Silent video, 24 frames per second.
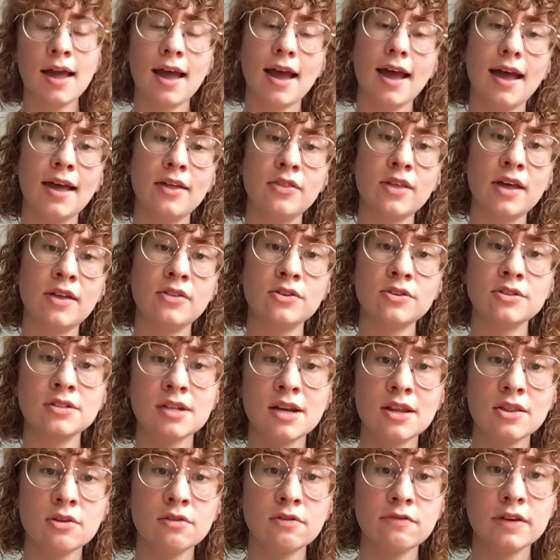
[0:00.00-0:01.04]
and then there's
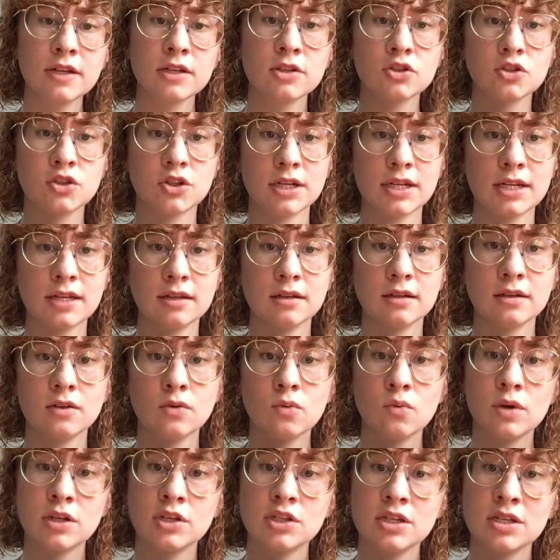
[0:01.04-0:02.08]
another fig tree,
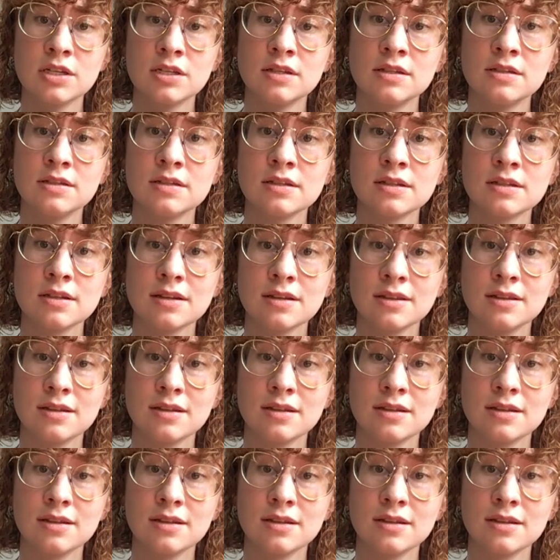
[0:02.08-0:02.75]
which is